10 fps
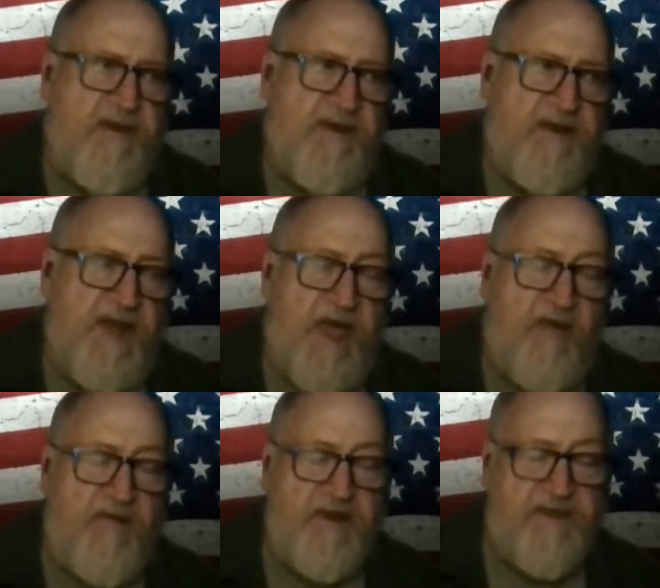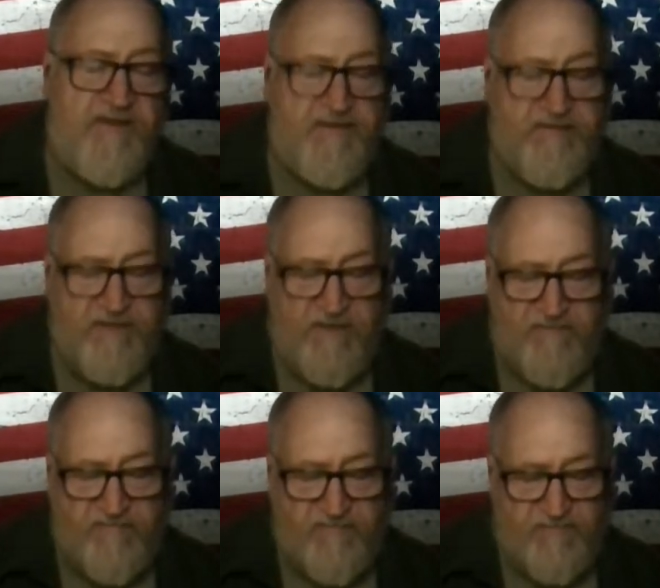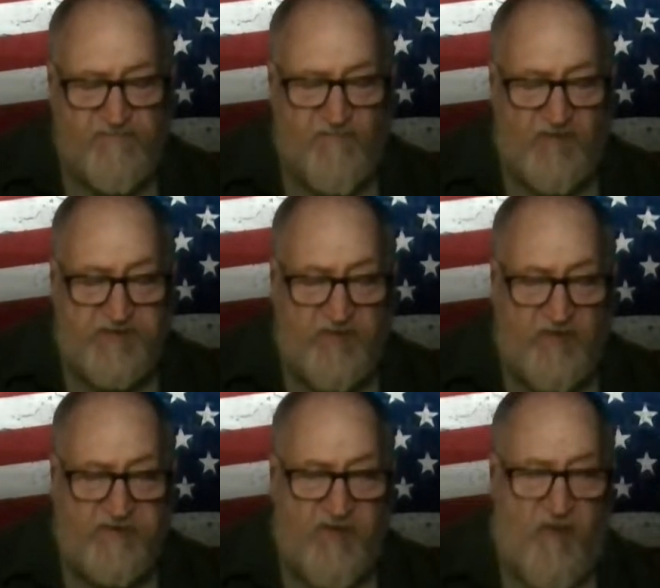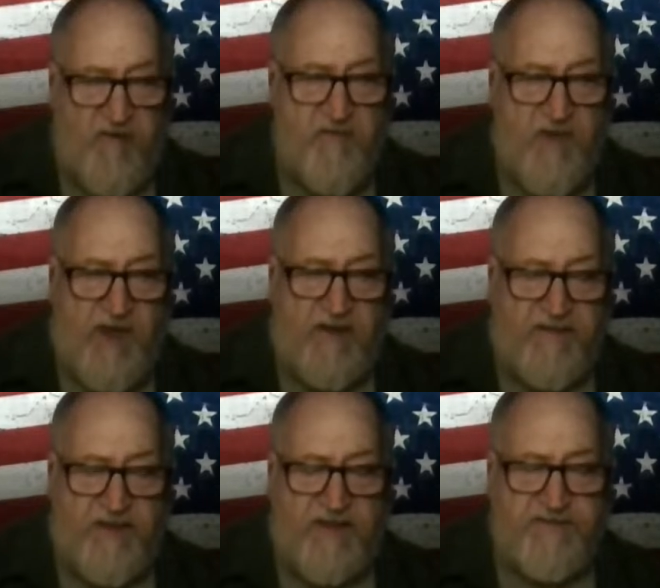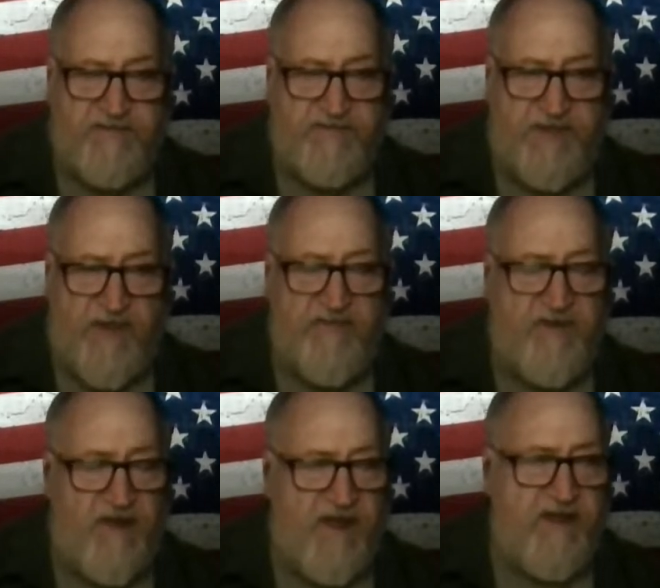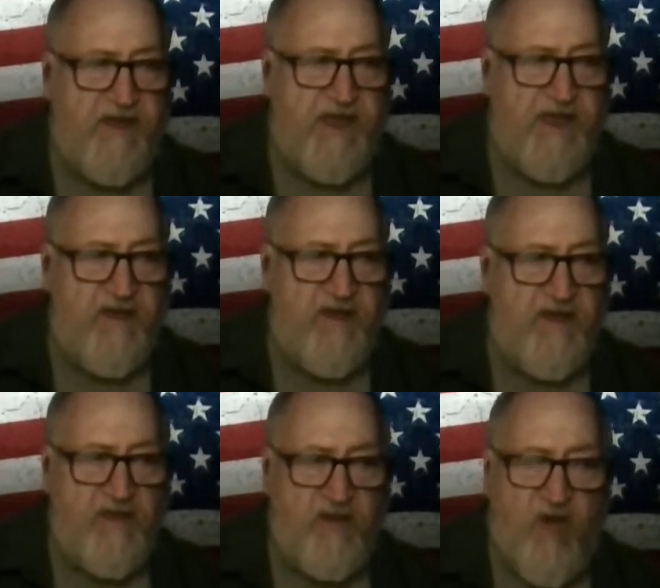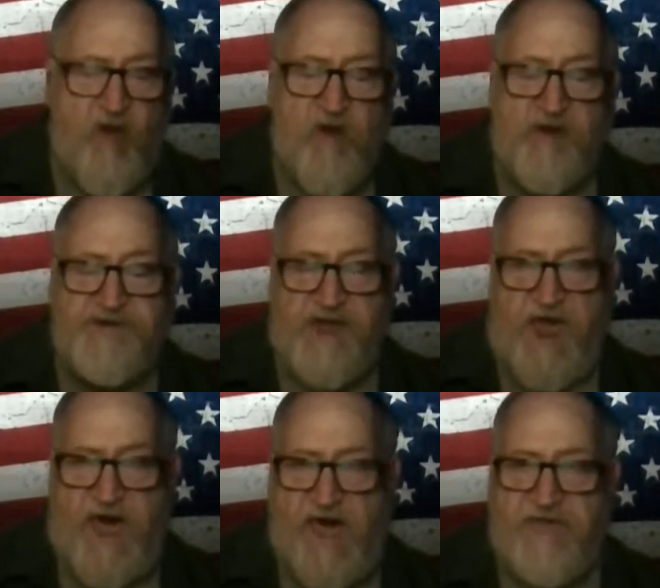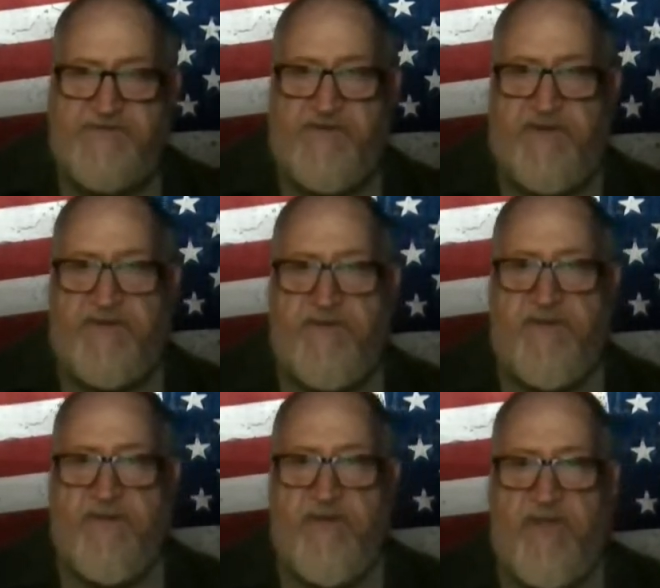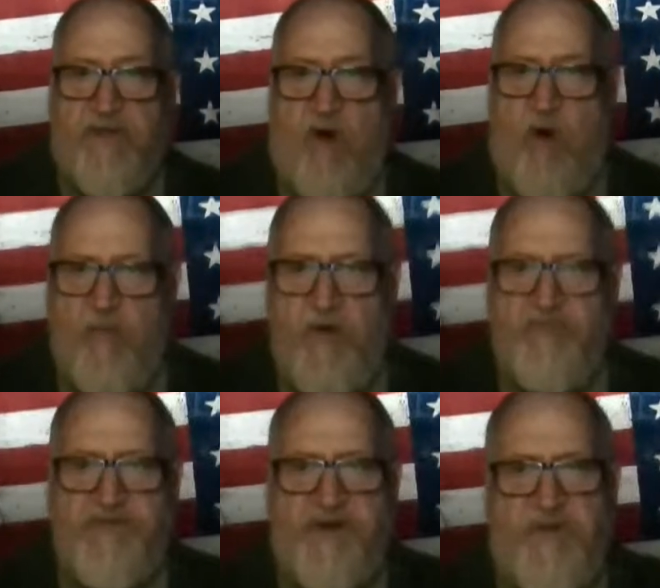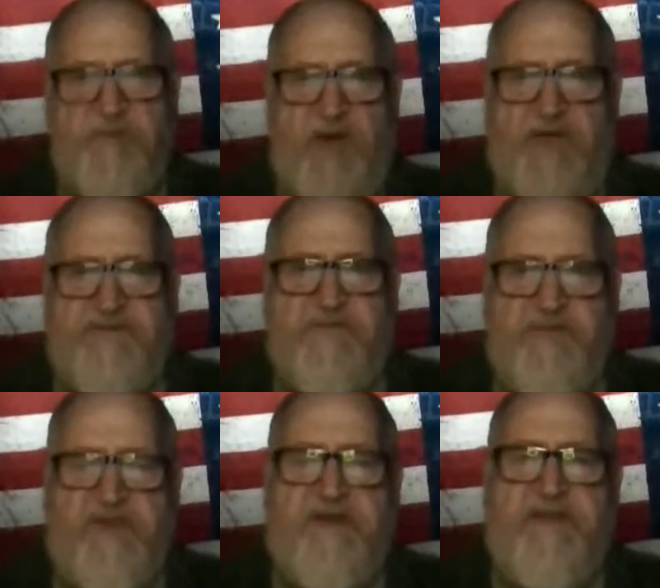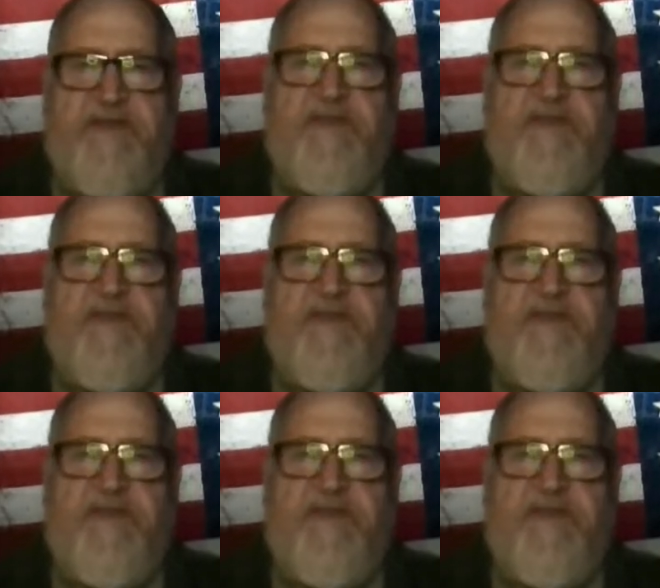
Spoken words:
Now, when that first started talking about it, that sounded like a large ask, almost an impossibility.